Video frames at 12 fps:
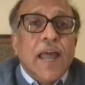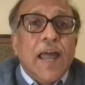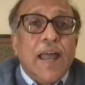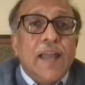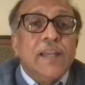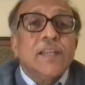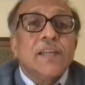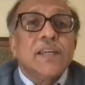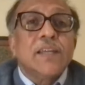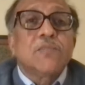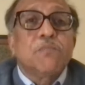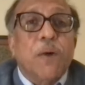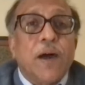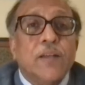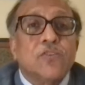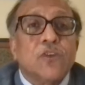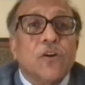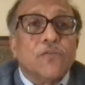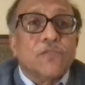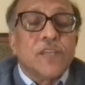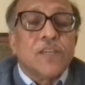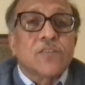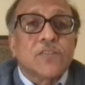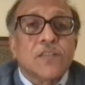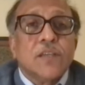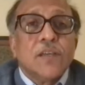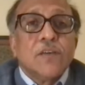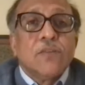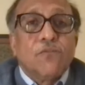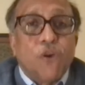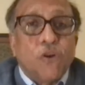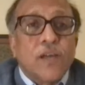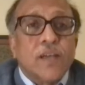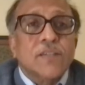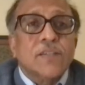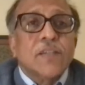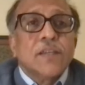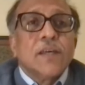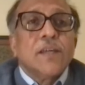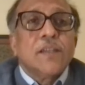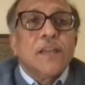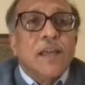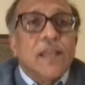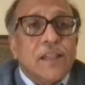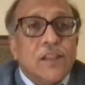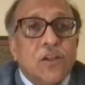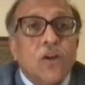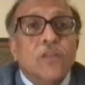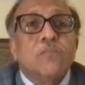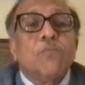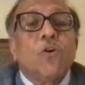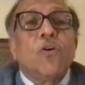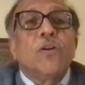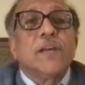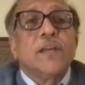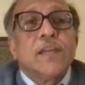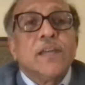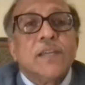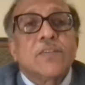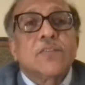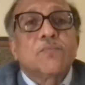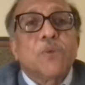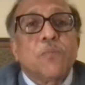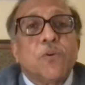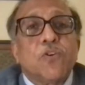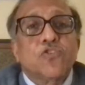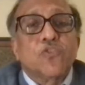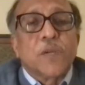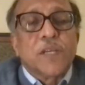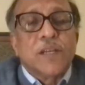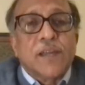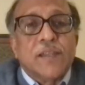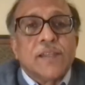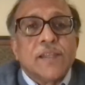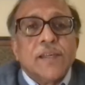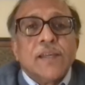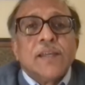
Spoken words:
And as part of this focus, a lot more is proposed to be done.